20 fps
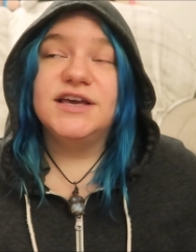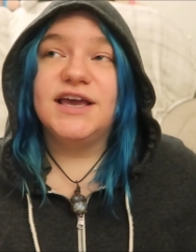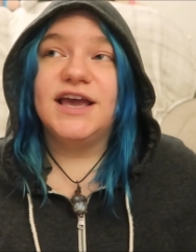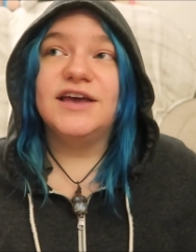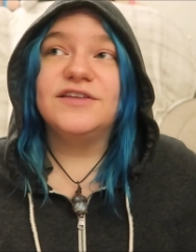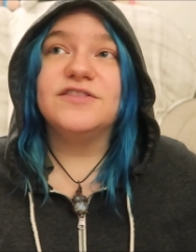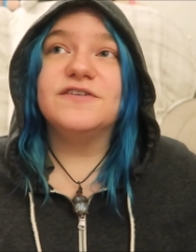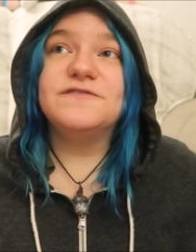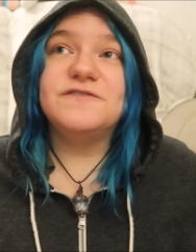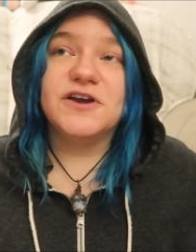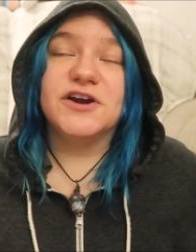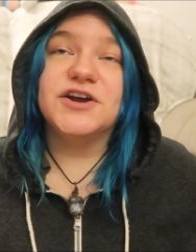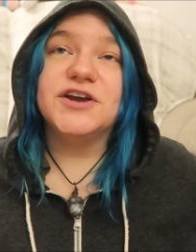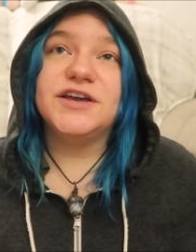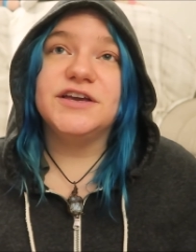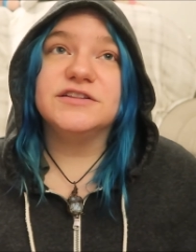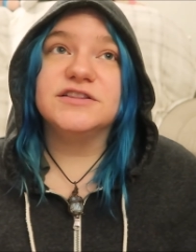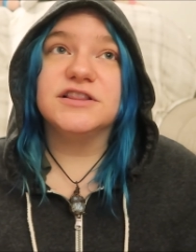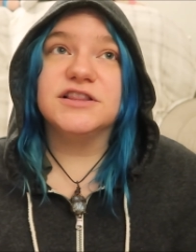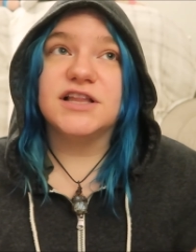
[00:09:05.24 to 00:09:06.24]
And the
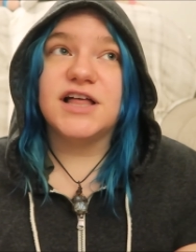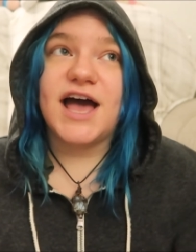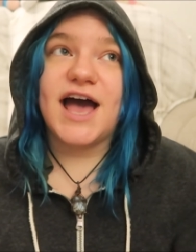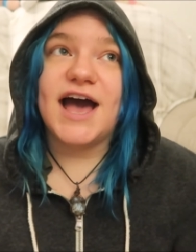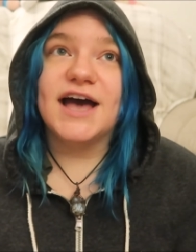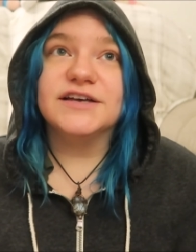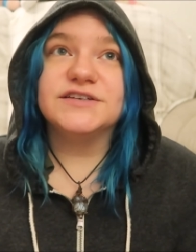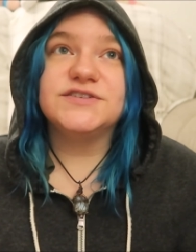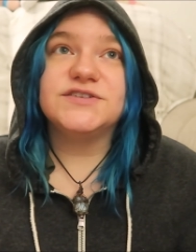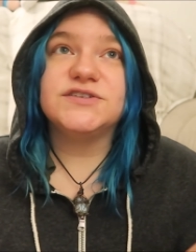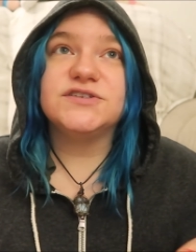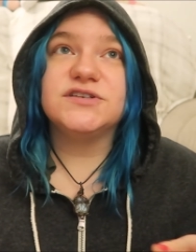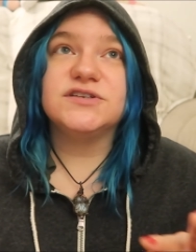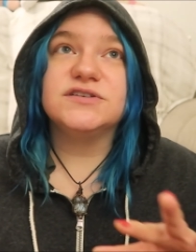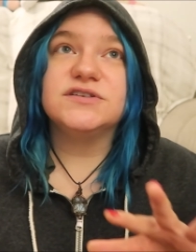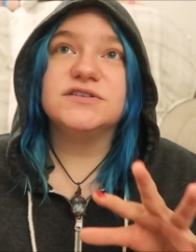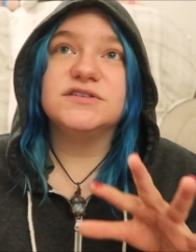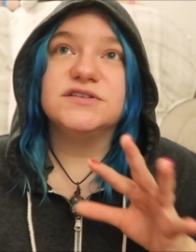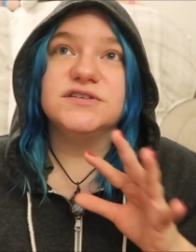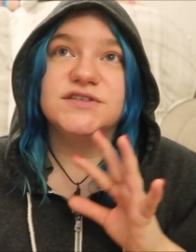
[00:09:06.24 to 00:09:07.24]
very last
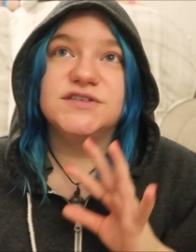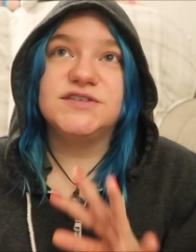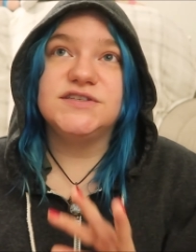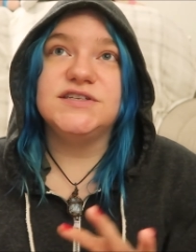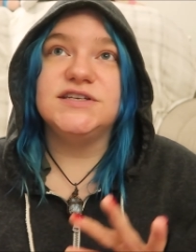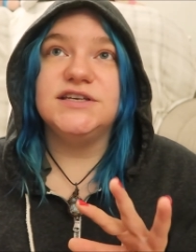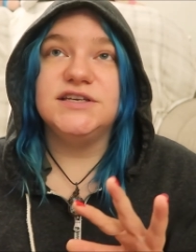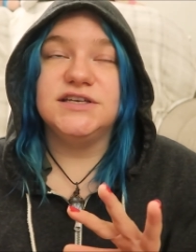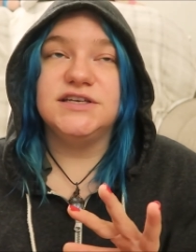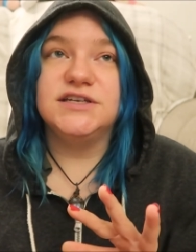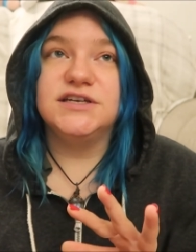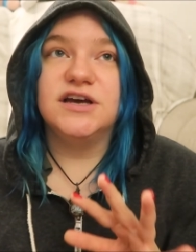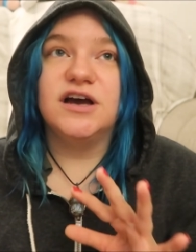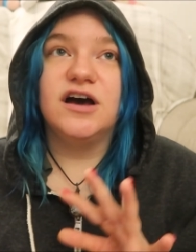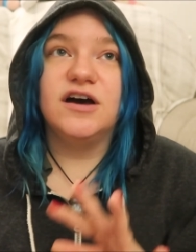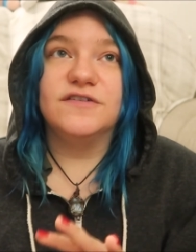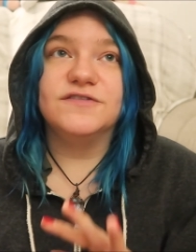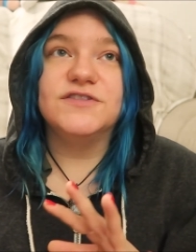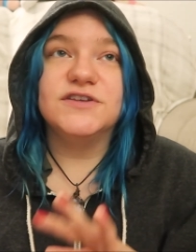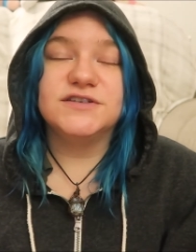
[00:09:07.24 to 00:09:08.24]
scene
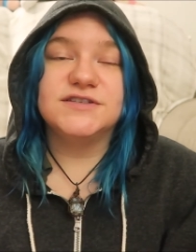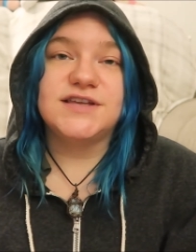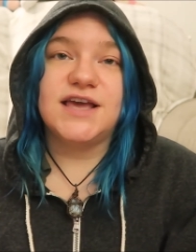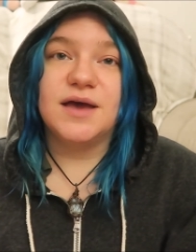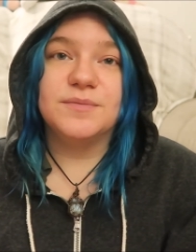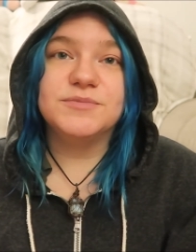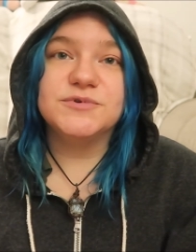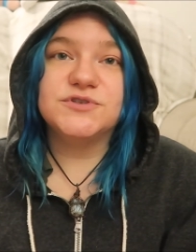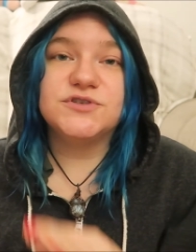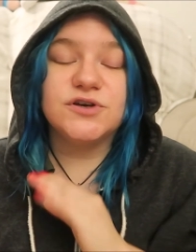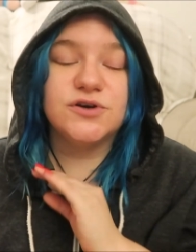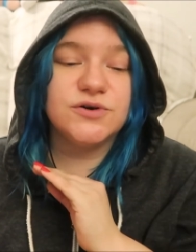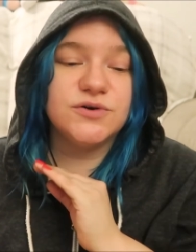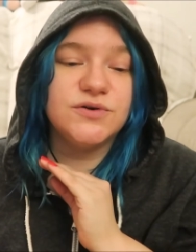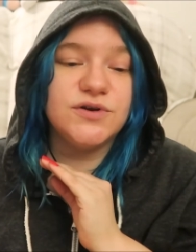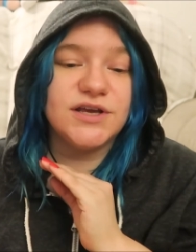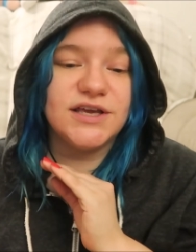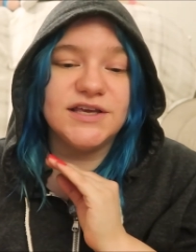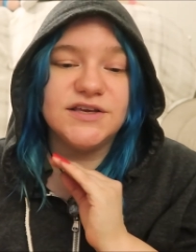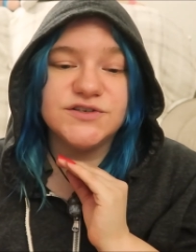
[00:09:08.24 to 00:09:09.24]
of this
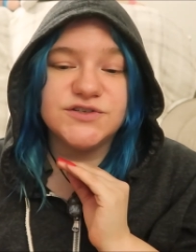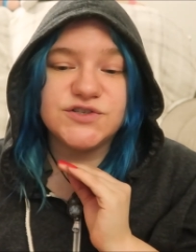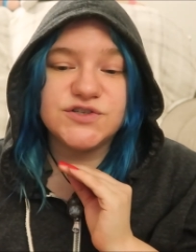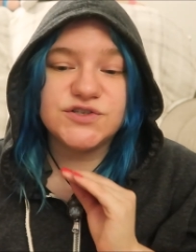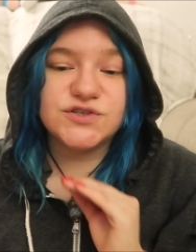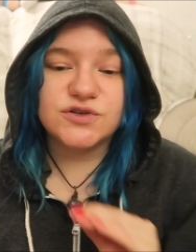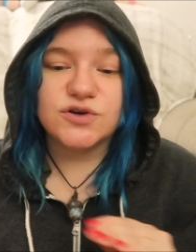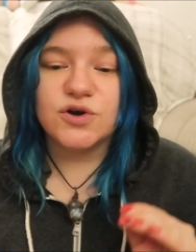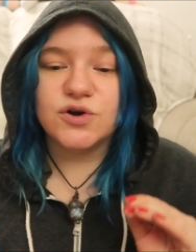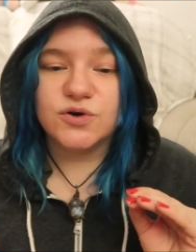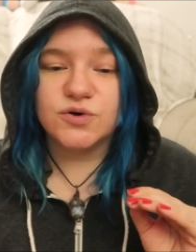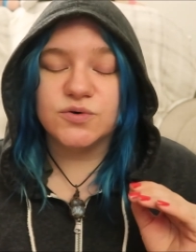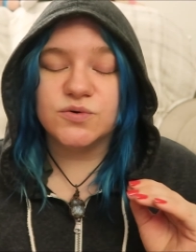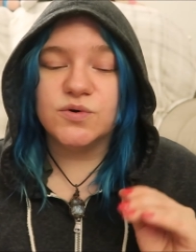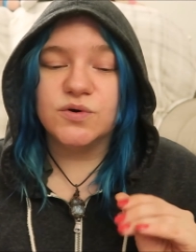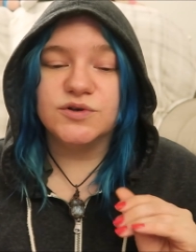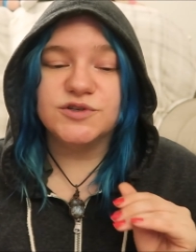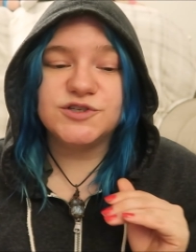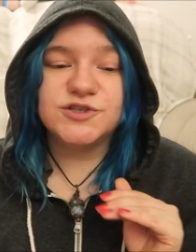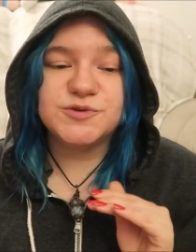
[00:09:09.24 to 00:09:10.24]
episode is
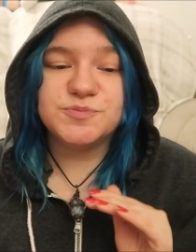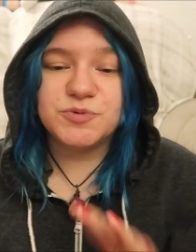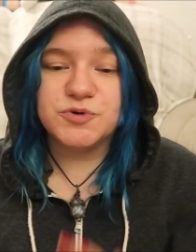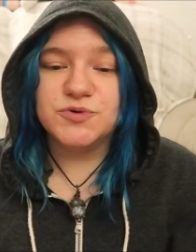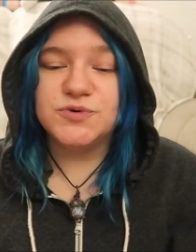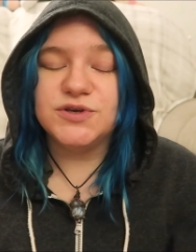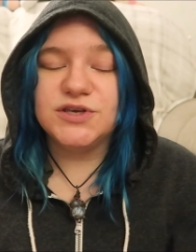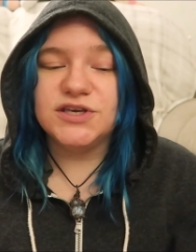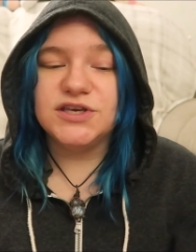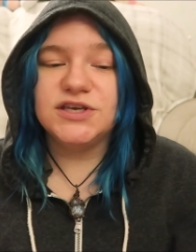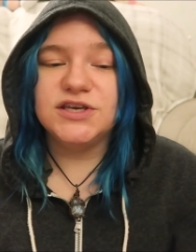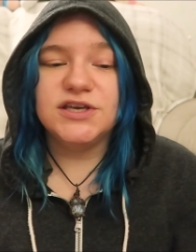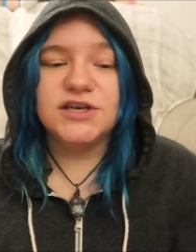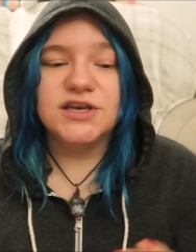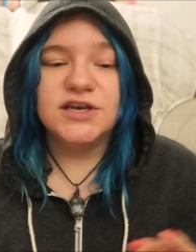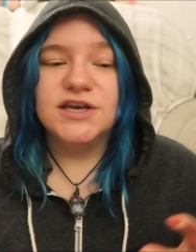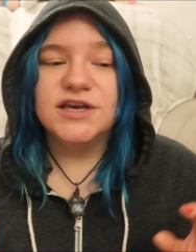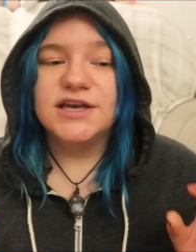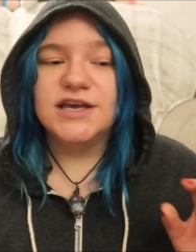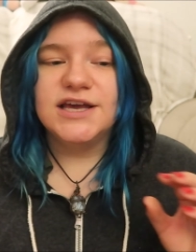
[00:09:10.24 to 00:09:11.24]
so
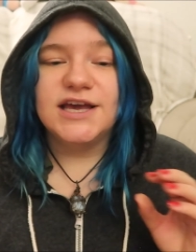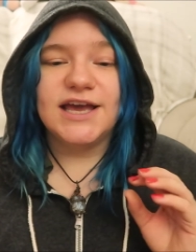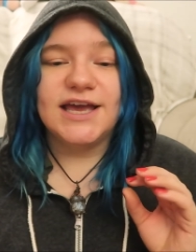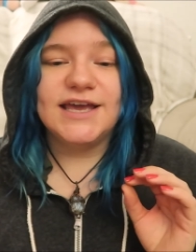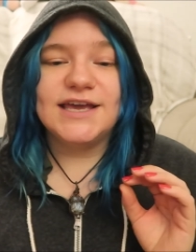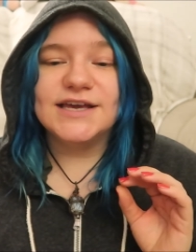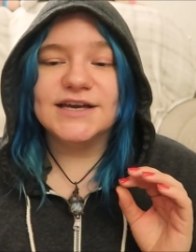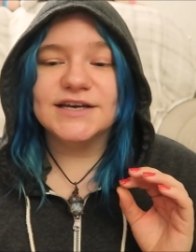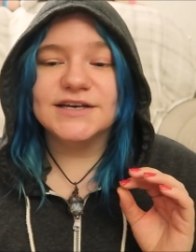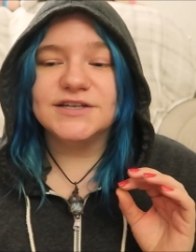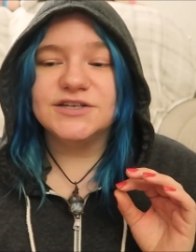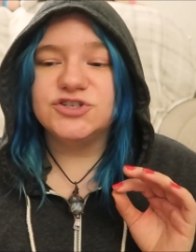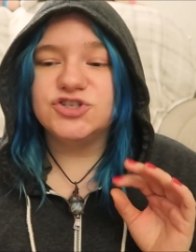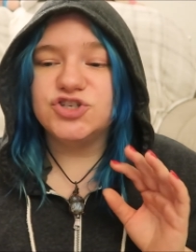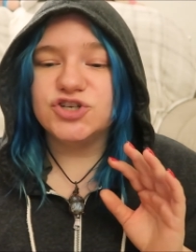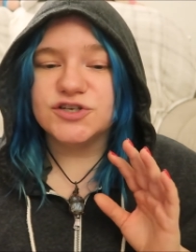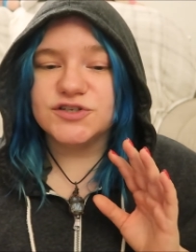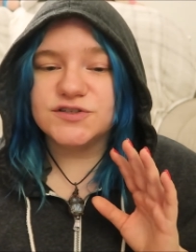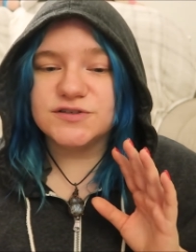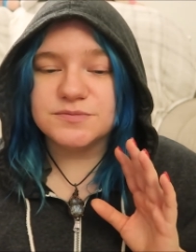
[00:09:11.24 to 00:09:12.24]
spooky and
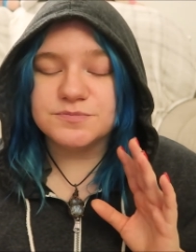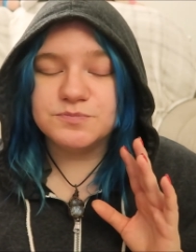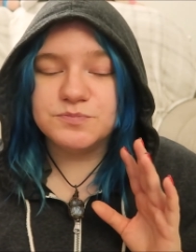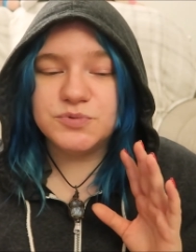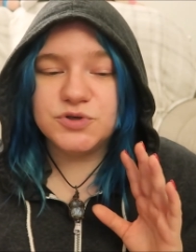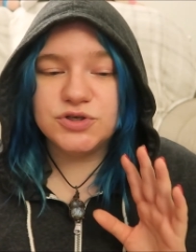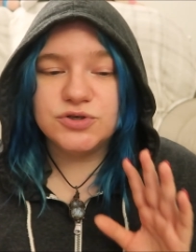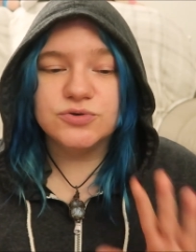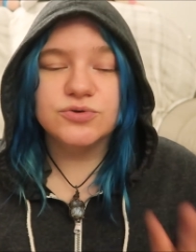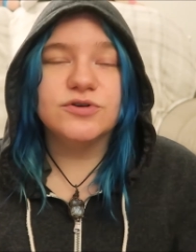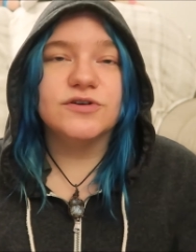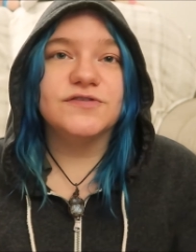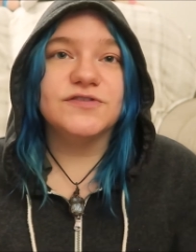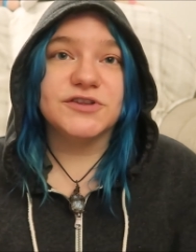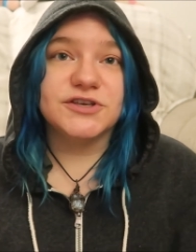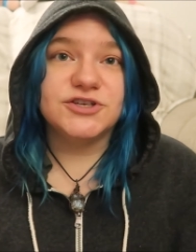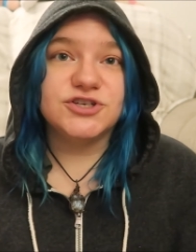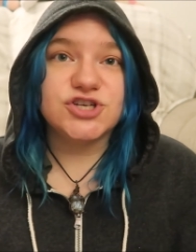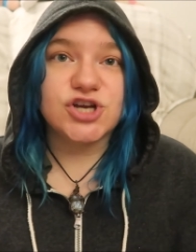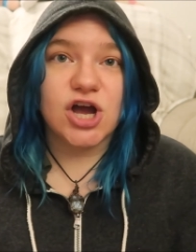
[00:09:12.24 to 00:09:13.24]
just
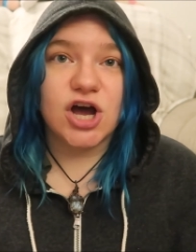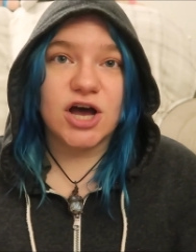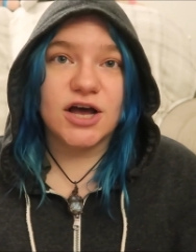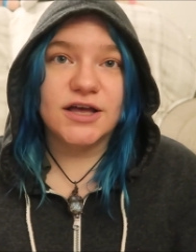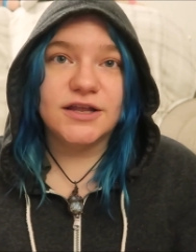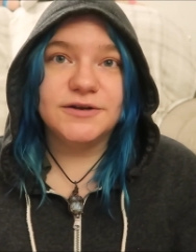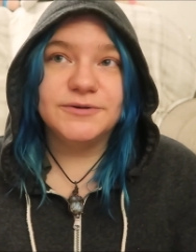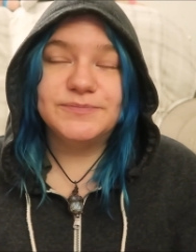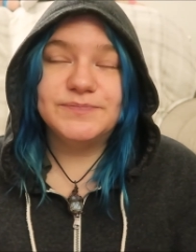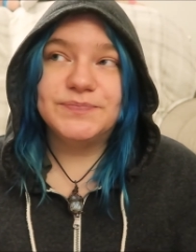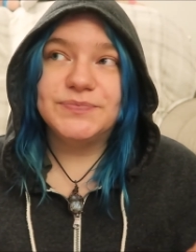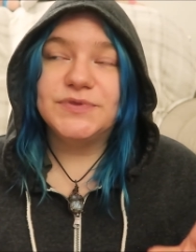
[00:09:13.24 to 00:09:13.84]
beautifully shot.